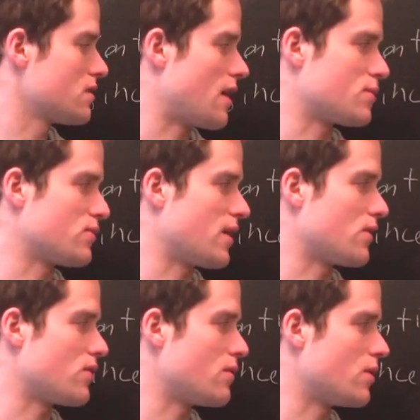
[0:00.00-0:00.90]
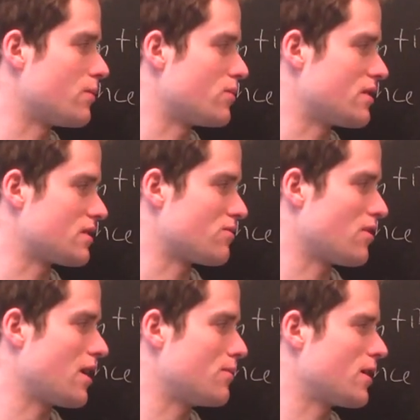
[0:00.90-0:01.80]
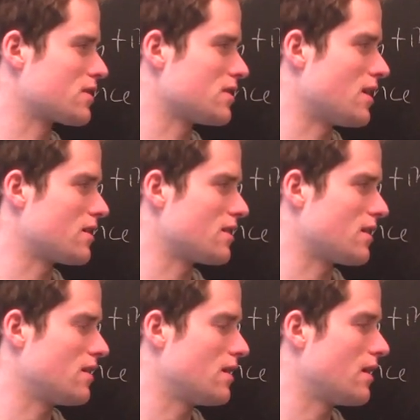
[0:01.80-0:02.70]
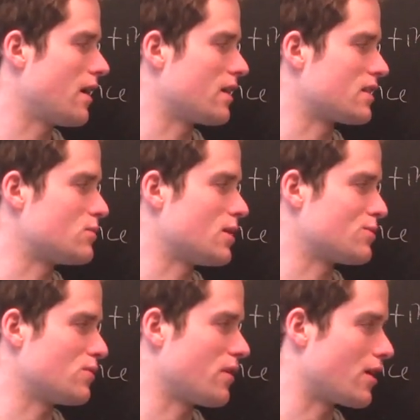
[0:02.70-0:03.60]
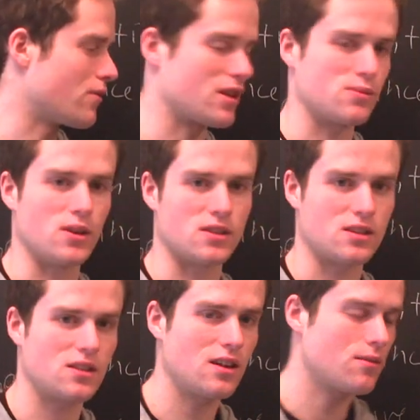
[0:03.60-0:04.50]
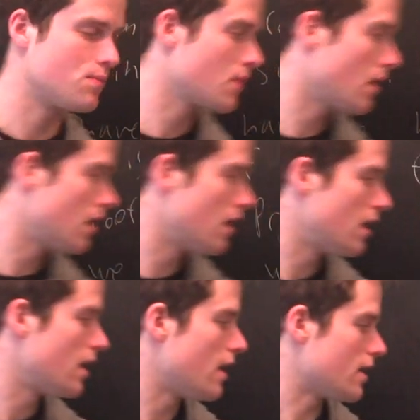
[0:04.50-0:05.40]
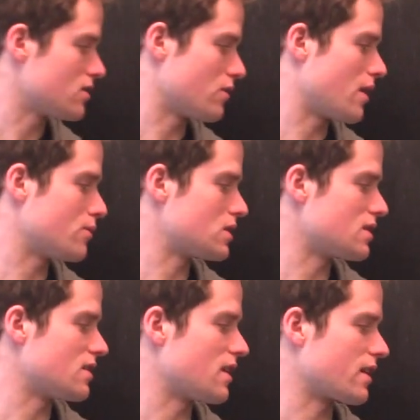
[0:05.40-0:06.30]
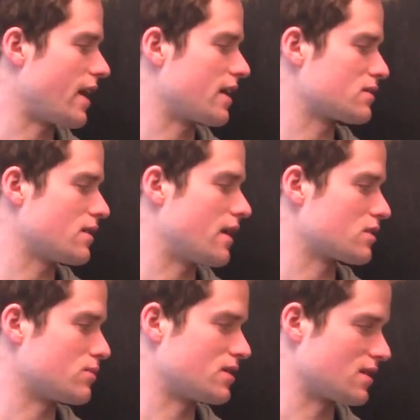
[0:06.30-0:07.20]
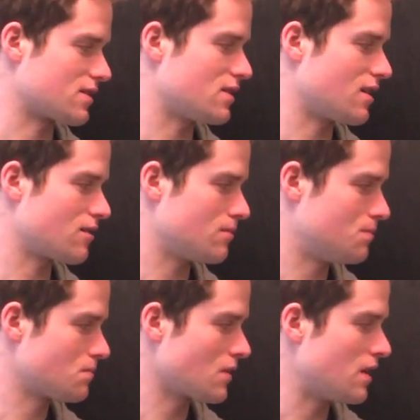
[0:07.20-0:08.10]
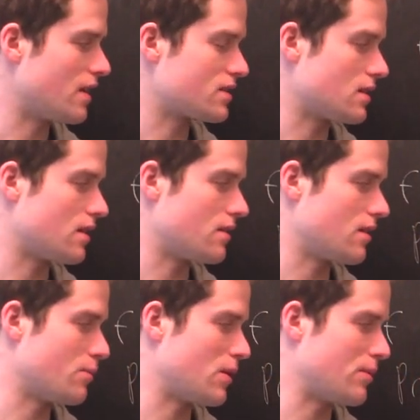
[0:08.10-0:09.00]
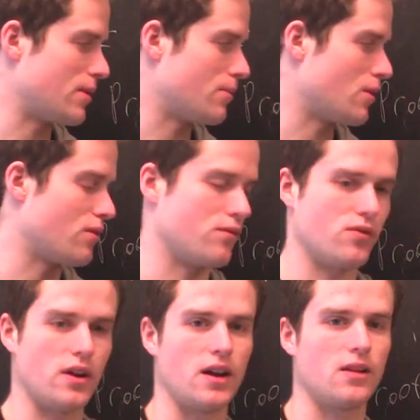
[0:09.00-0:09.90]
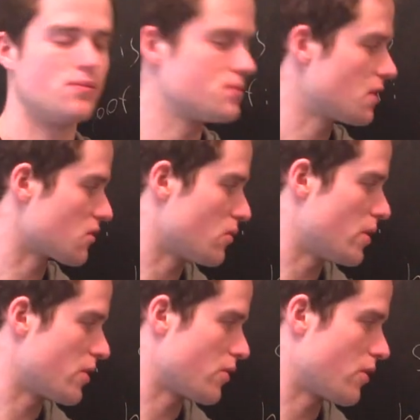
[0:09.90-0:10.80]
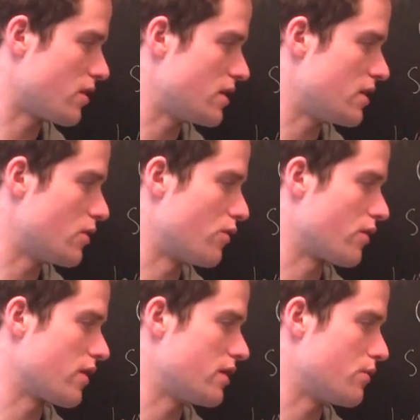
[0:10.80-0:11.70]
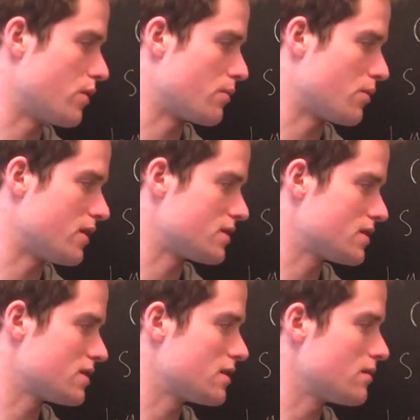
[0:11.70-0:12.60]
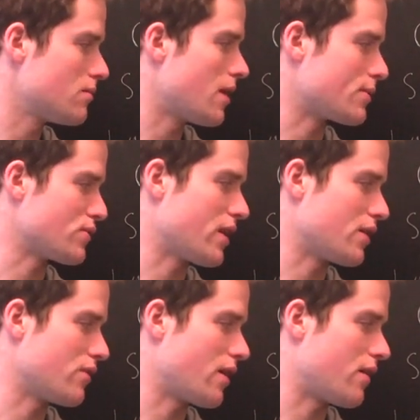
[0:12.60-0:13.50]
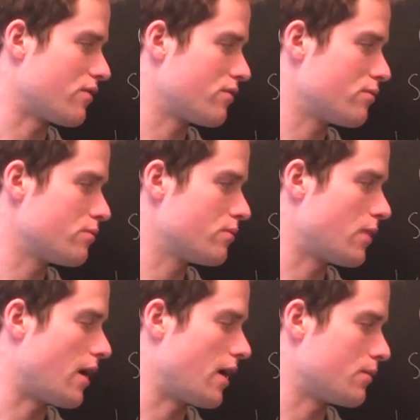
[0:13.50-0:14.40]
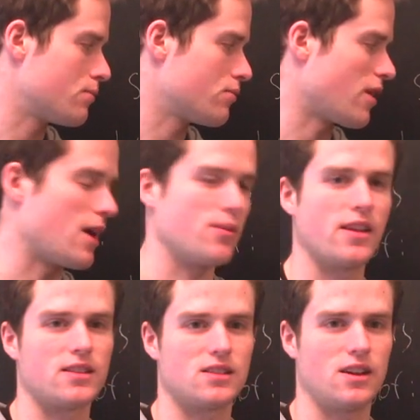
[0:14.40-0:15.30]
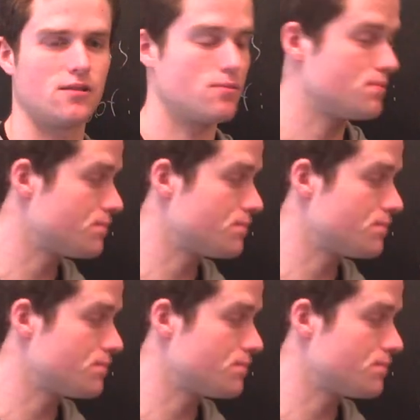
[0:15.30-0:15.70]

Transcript: absolute value of e1 plus f prime x naught uh, times absolute value of x minus x naught. And so now we just need to take x, x minus x naught less than the minimum of uh, delta 1 or e over e1 plus absolute value of f uh, prime at x naught.